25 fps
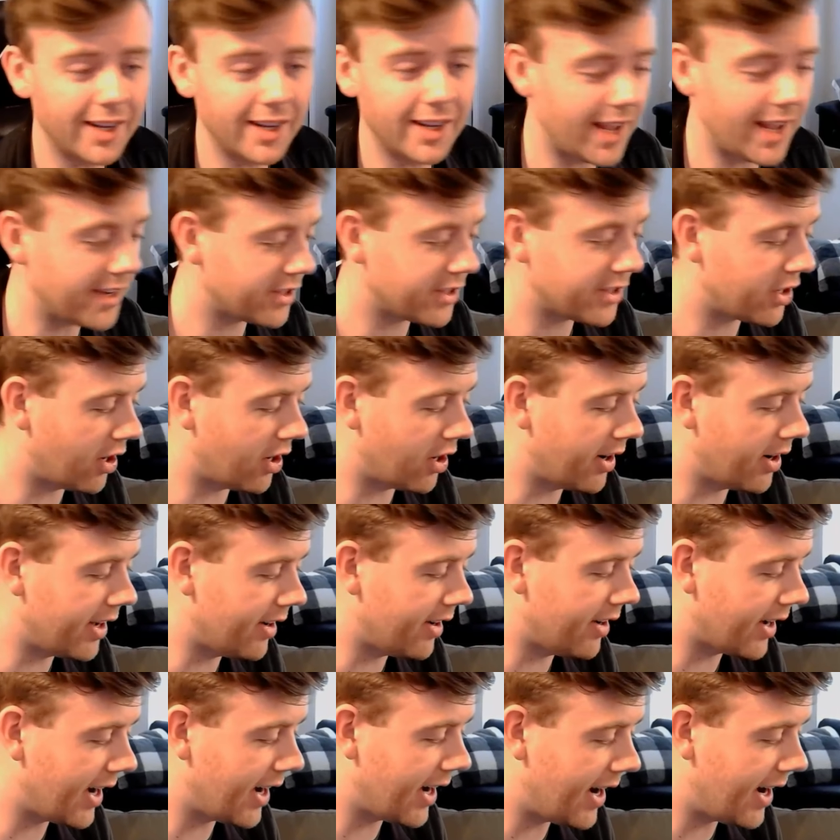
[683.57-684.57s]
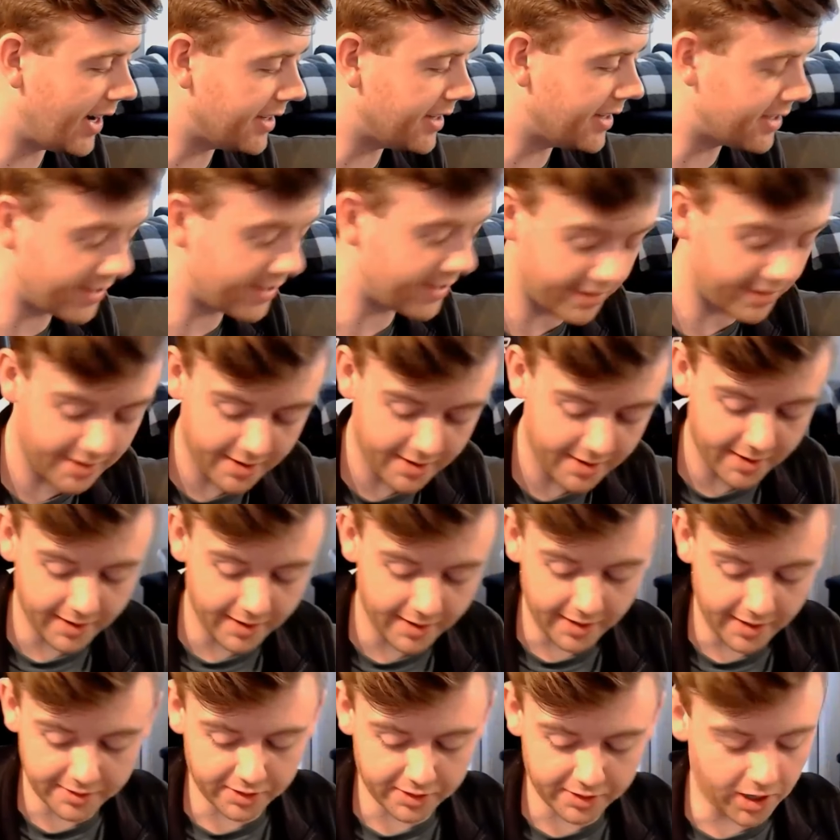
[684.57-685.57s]
last card here, guys,
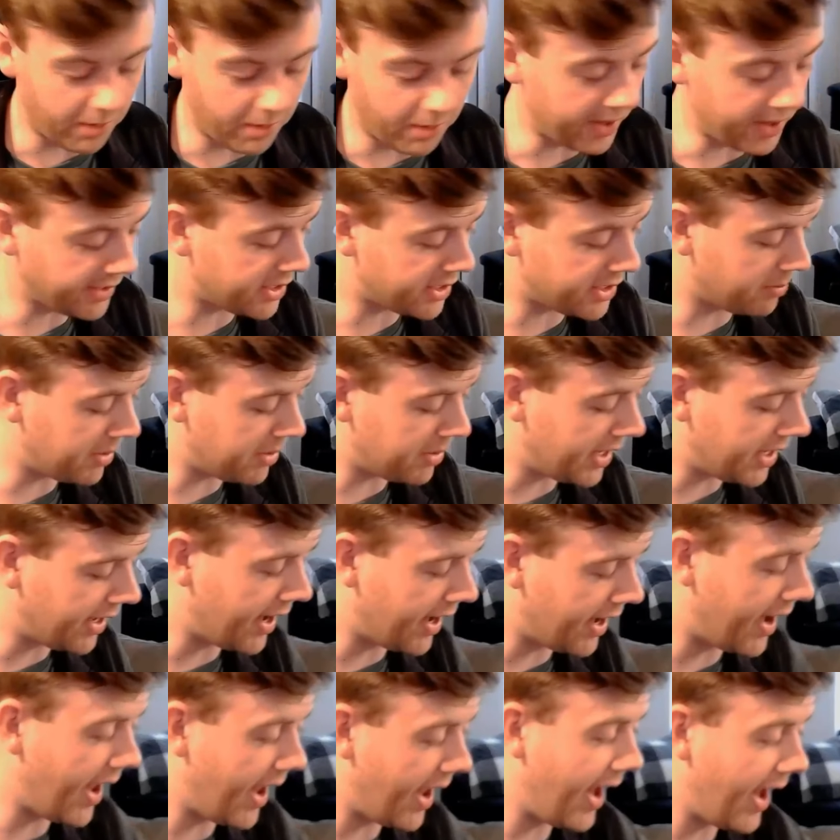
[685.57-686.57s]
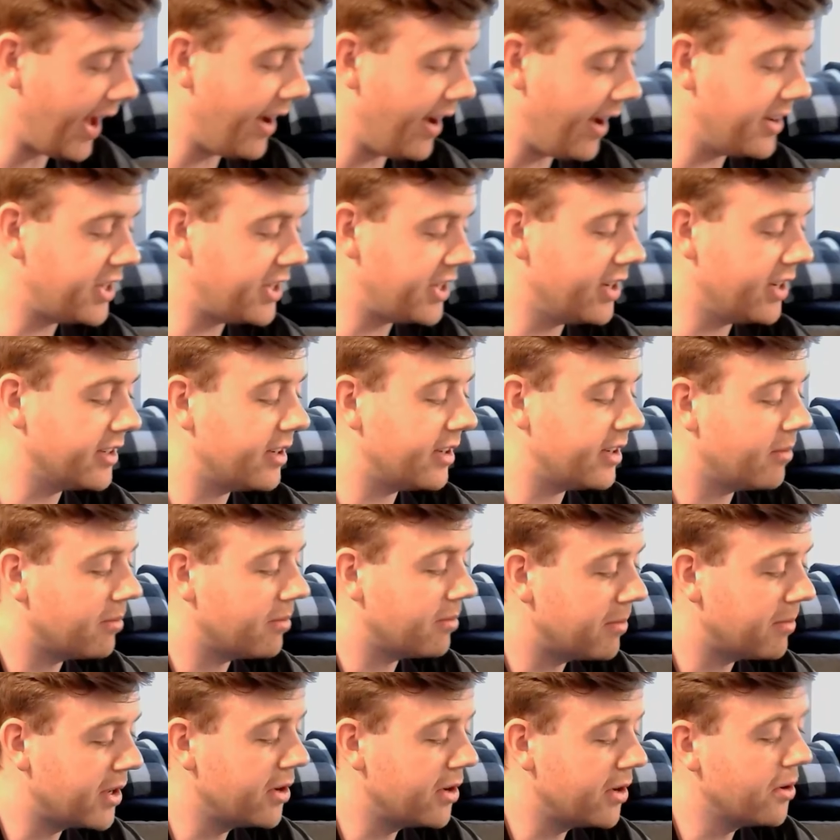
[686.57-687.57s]
is going to be an Ancient
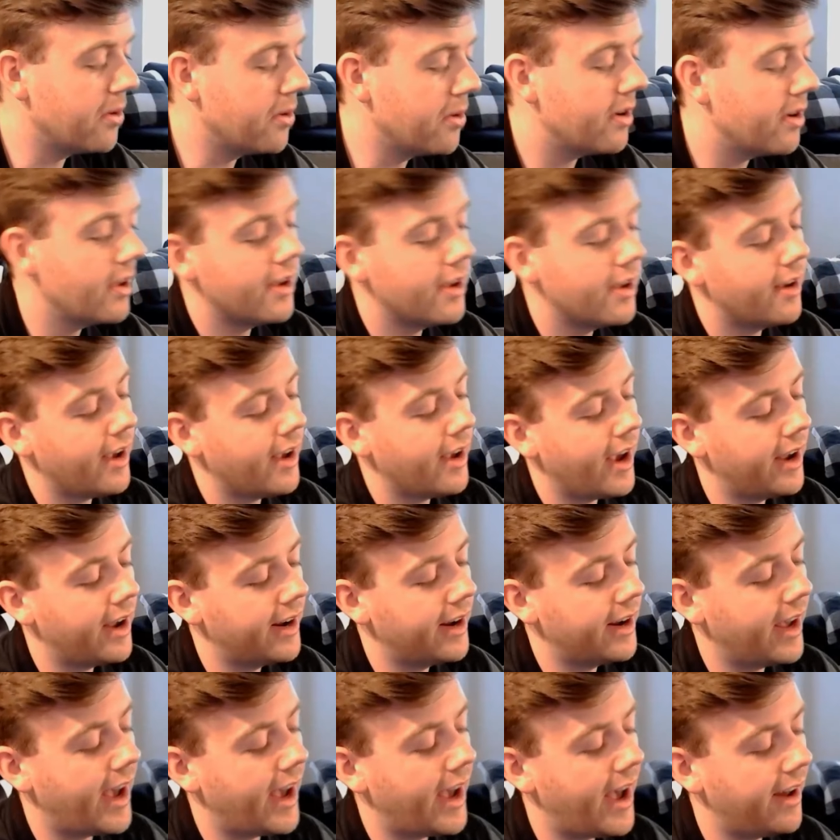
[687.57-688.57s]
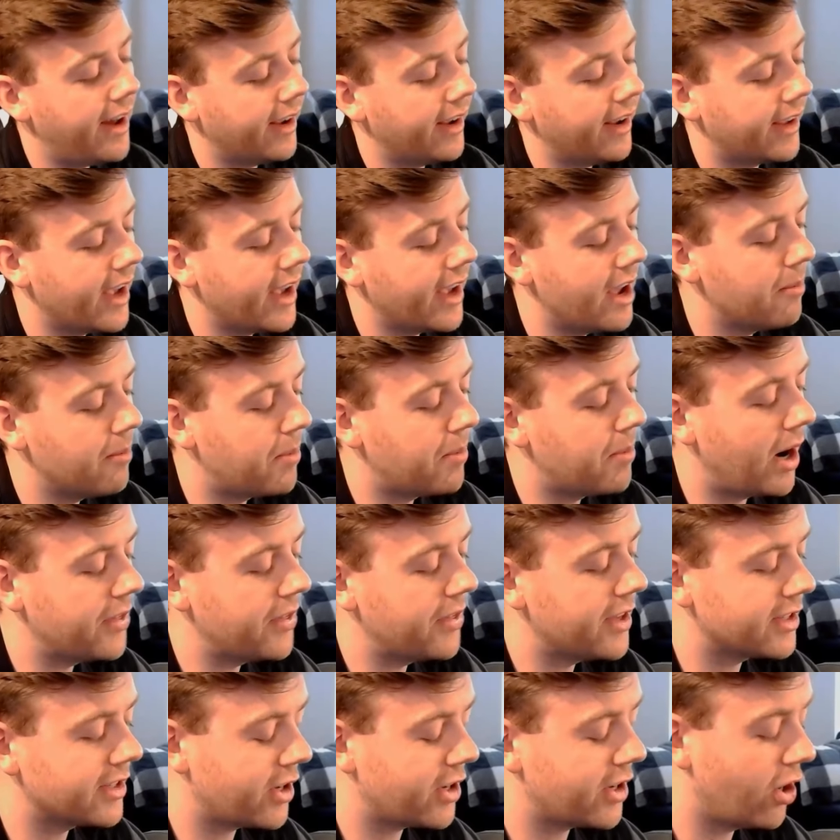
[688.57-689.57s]
Mew. And I had, again,
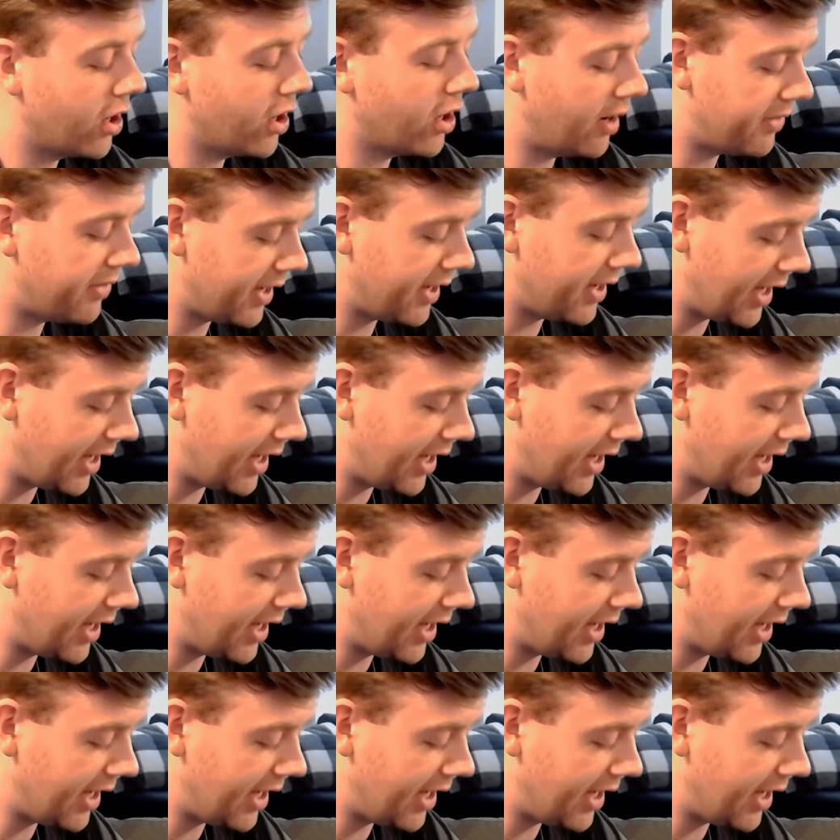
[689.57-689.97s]
bought this card off of